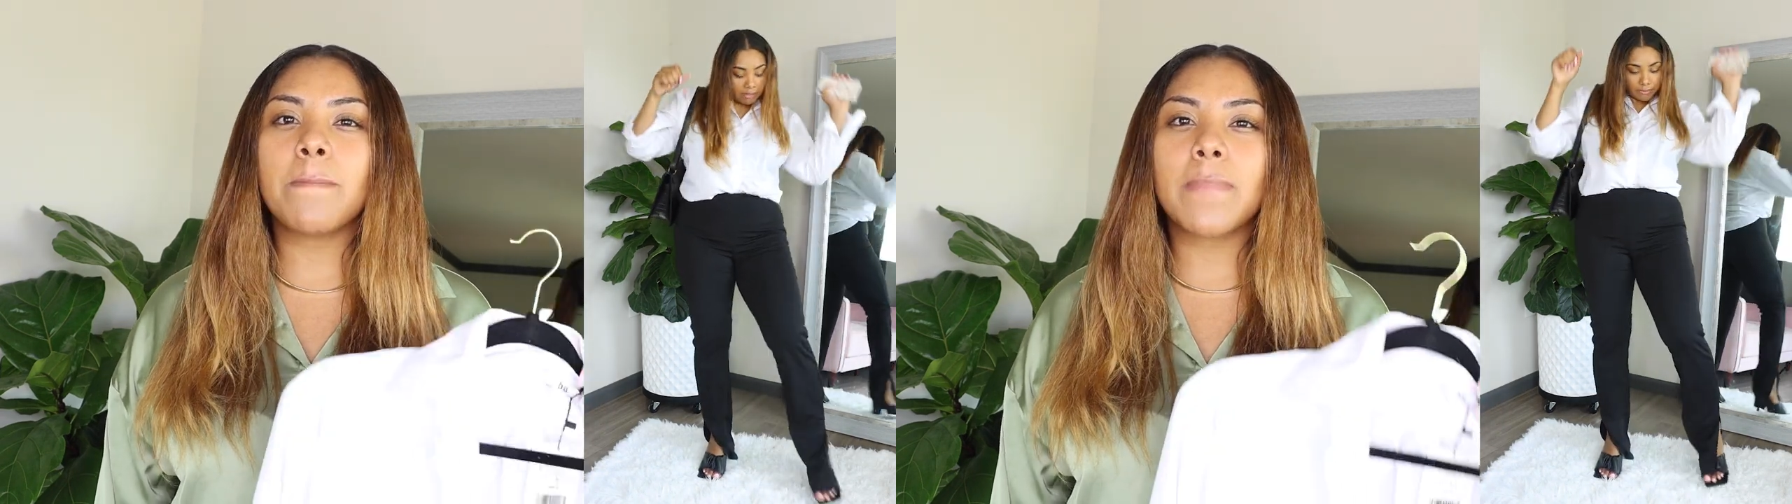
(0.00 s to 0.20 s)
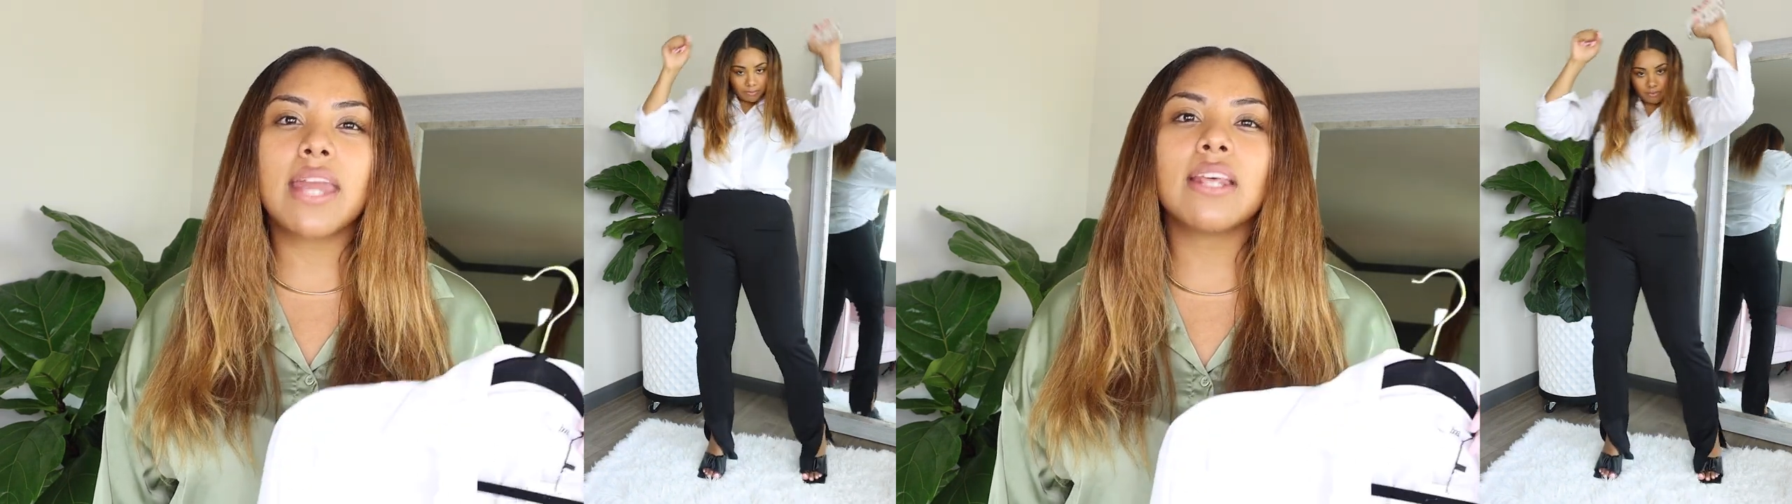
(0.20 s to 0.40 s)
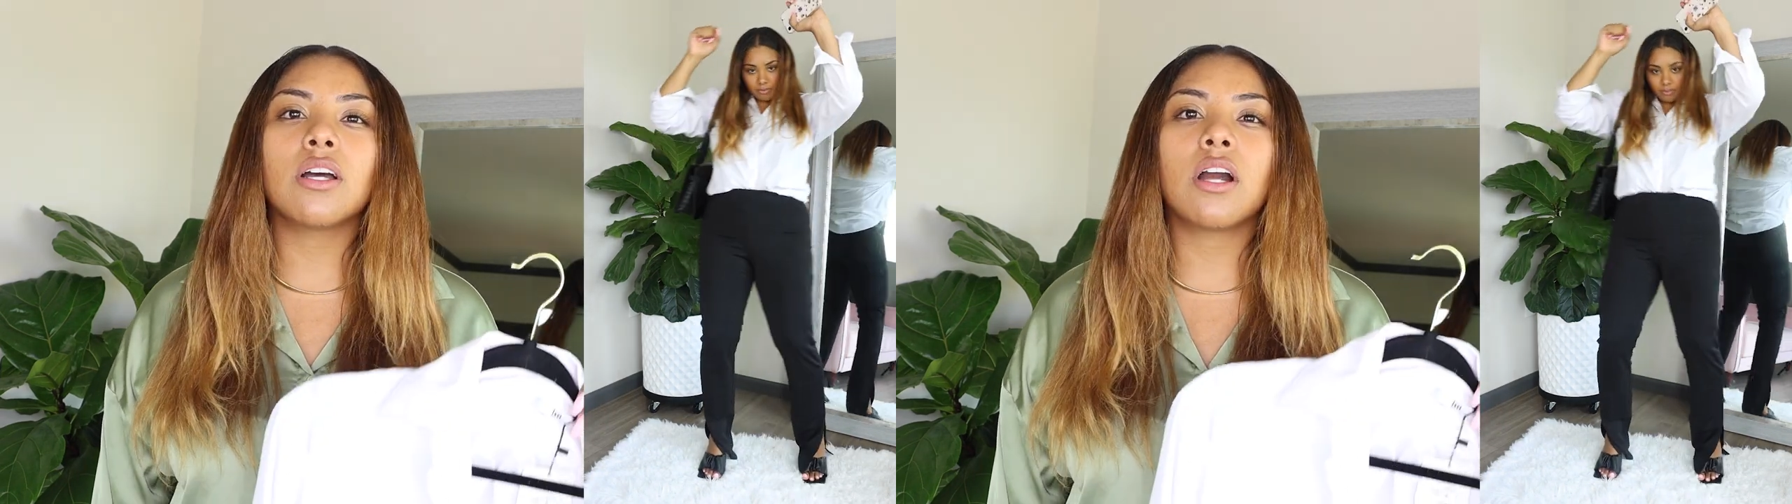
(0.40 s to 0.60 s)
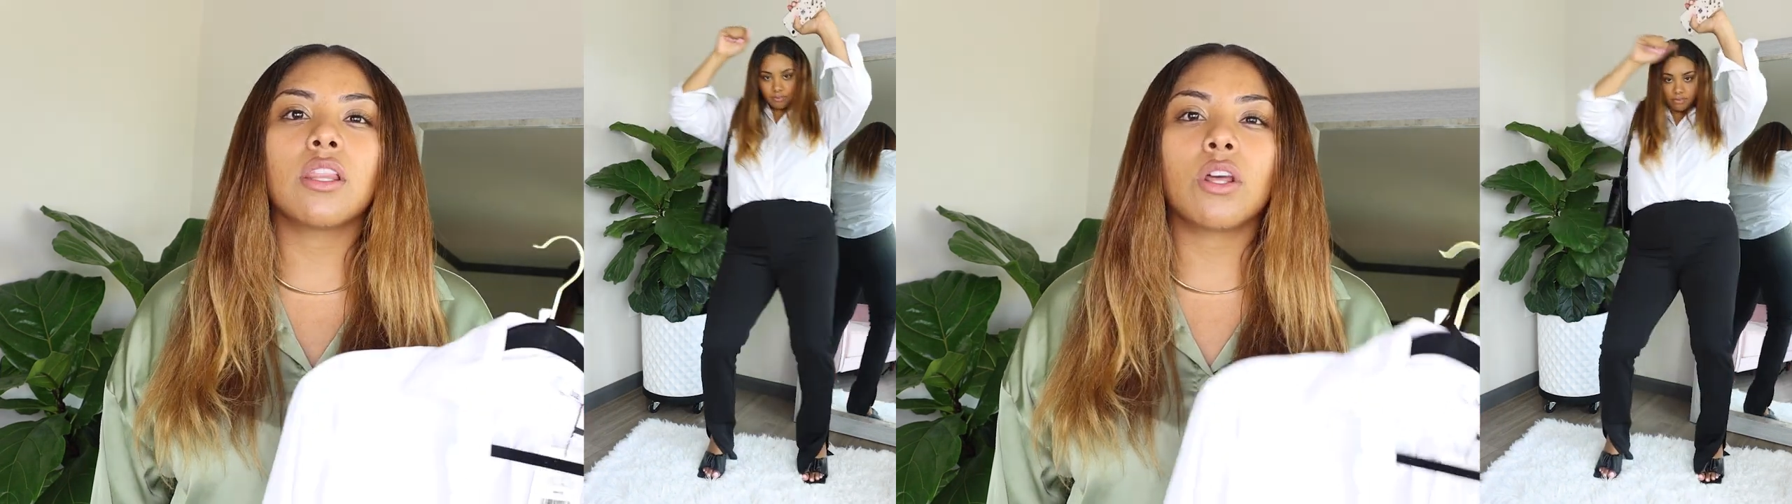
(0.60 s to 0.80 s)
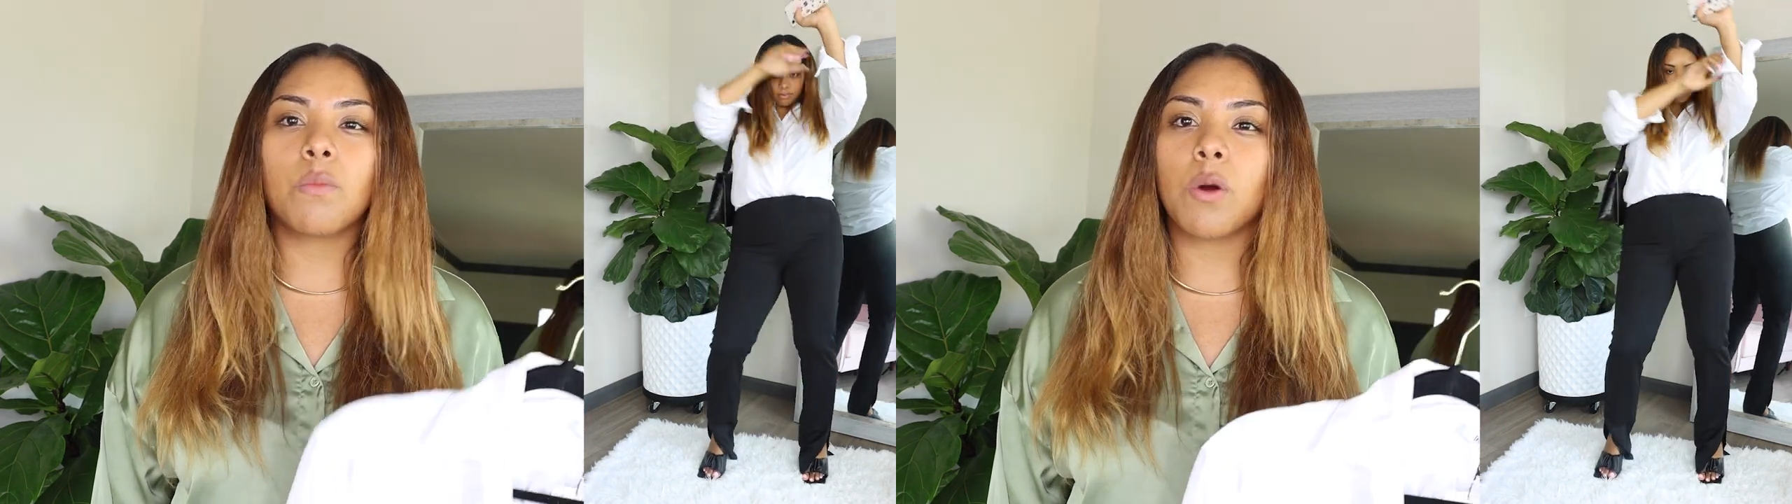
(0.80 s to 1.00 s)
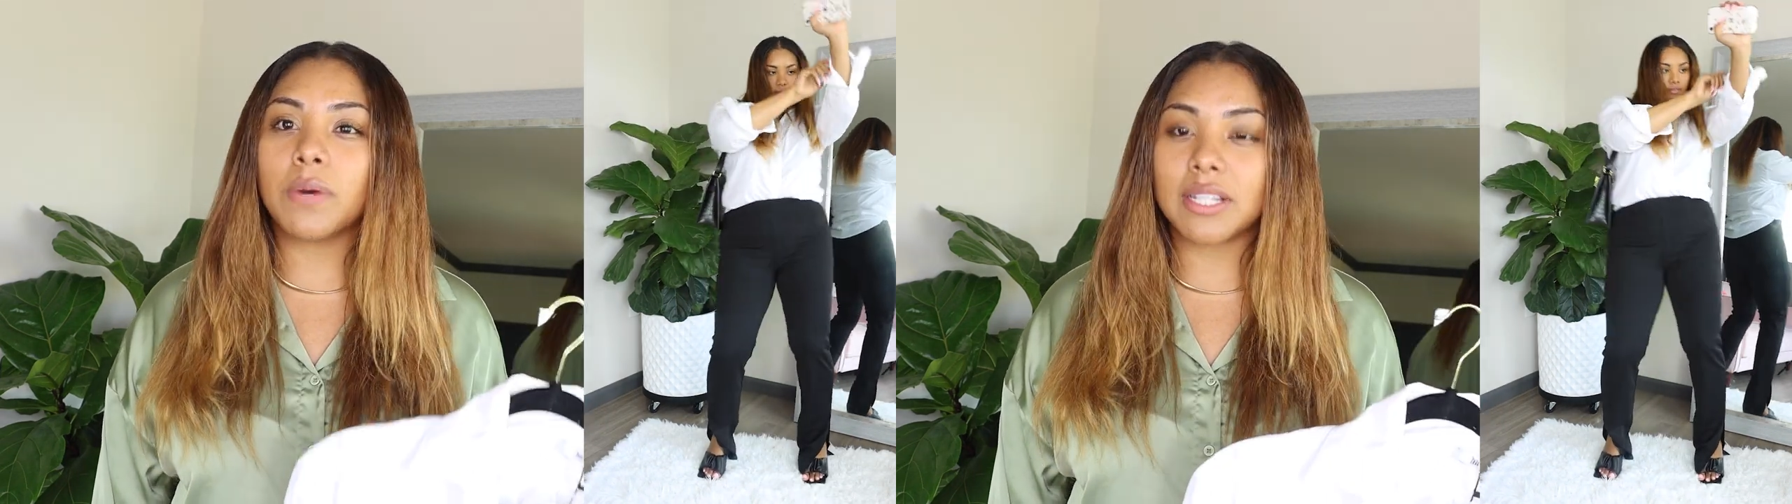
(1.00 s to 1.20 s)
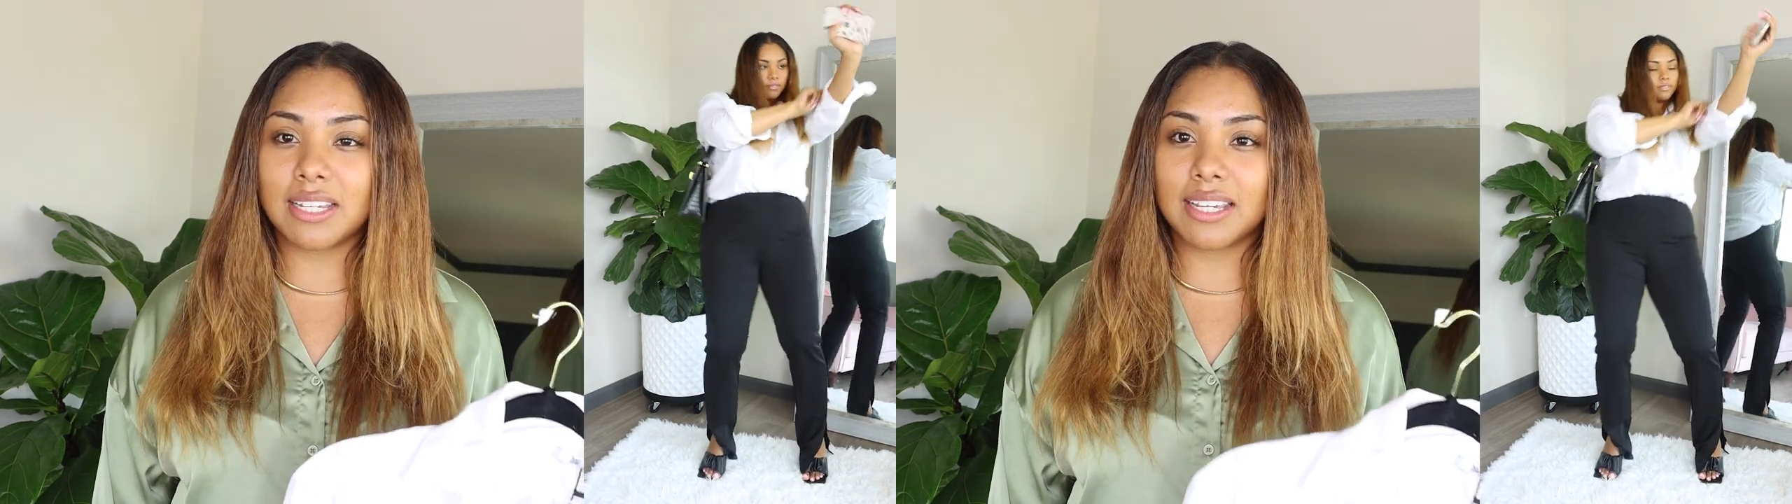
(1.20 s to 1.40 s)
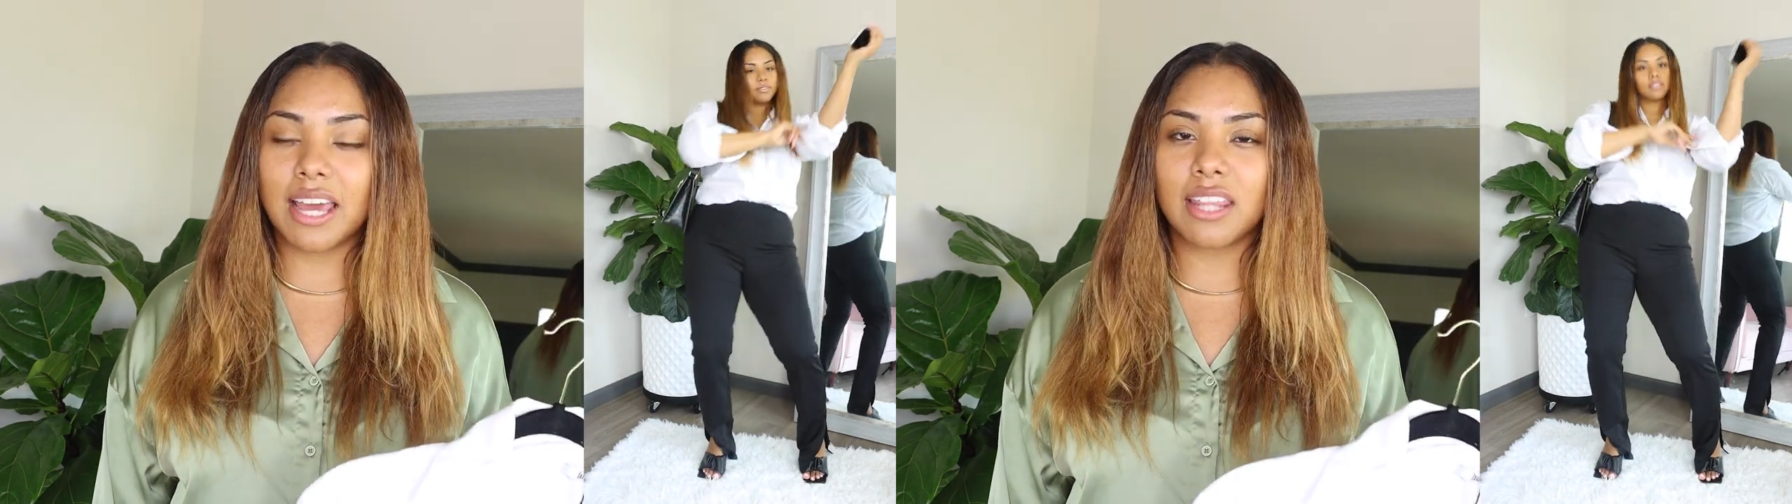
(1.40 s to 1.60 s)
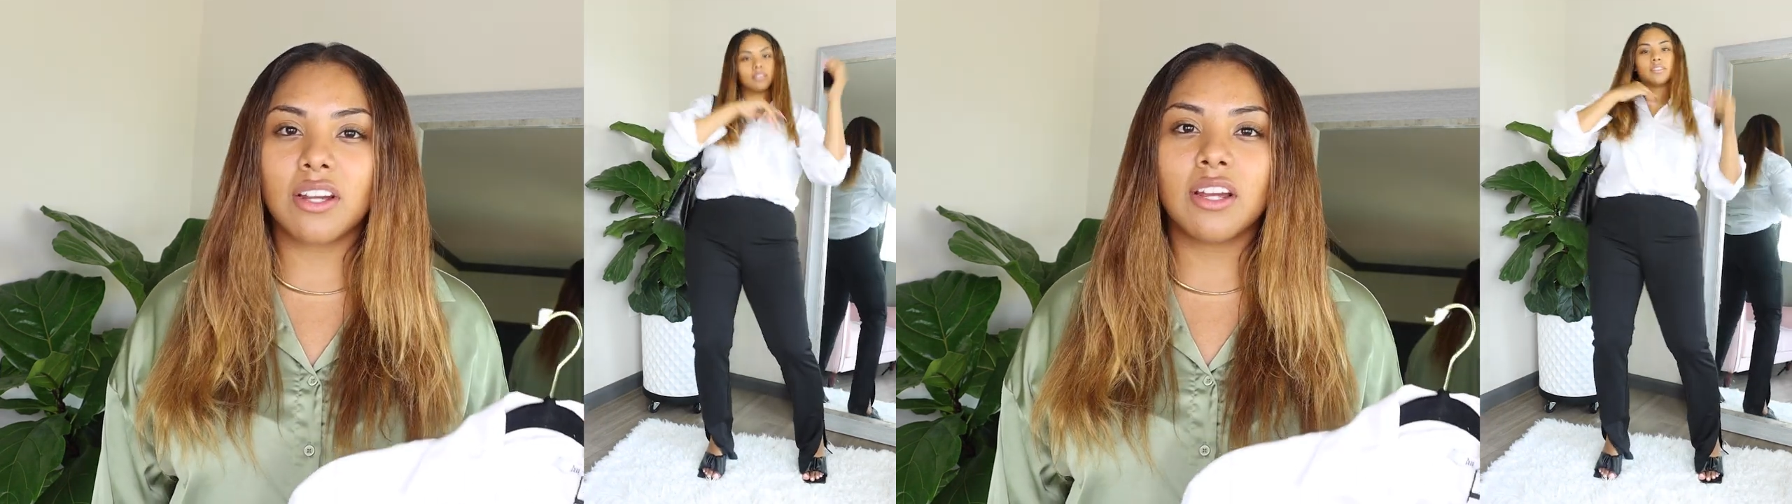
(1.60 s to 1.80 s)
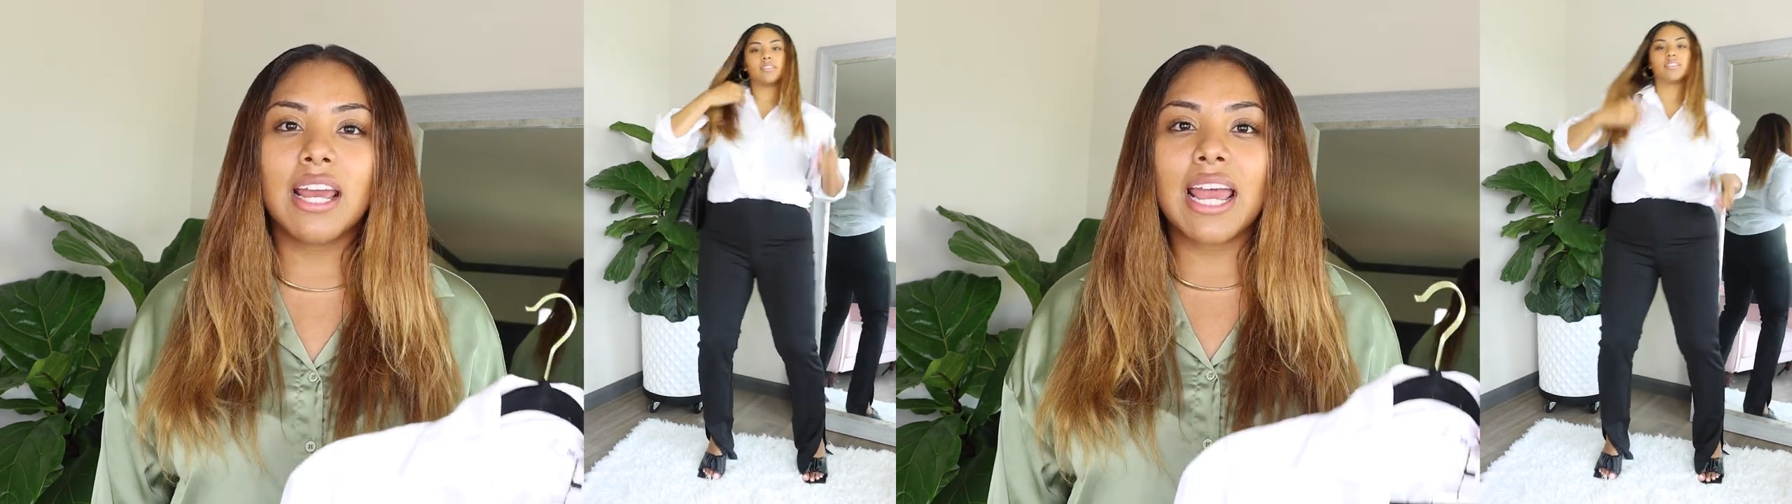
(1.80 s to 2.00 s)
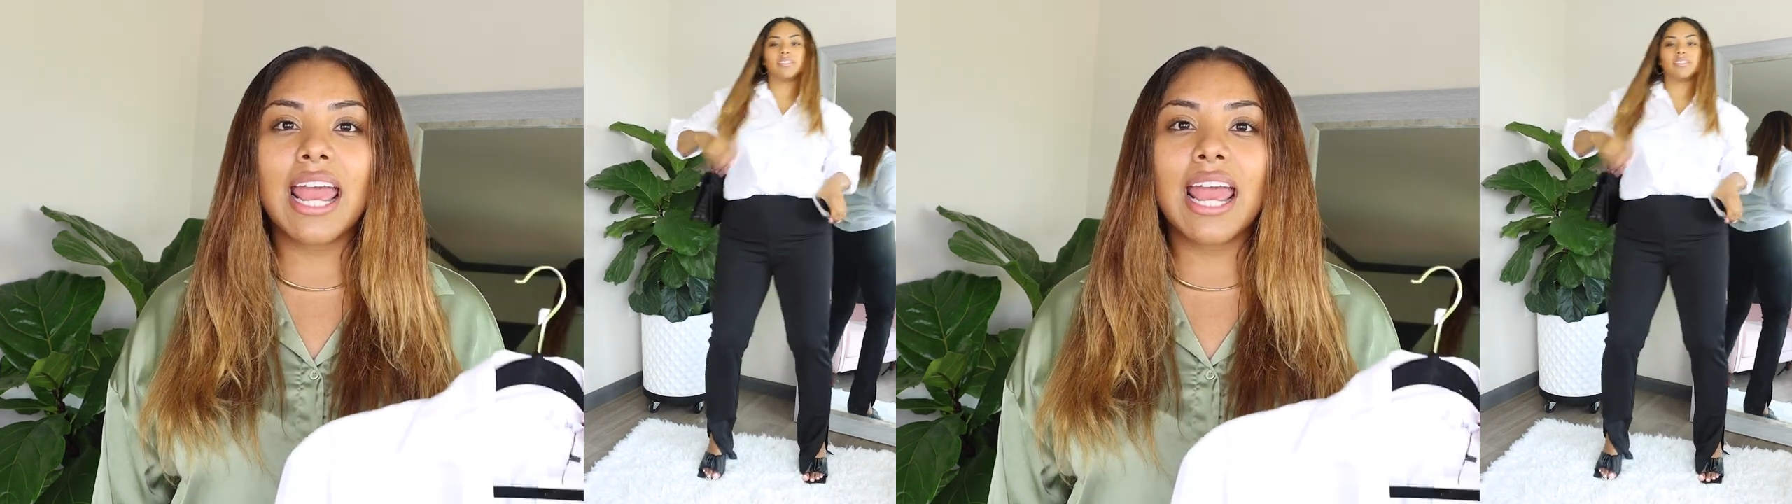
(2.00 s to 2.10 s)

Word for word: it made it look a little more put together.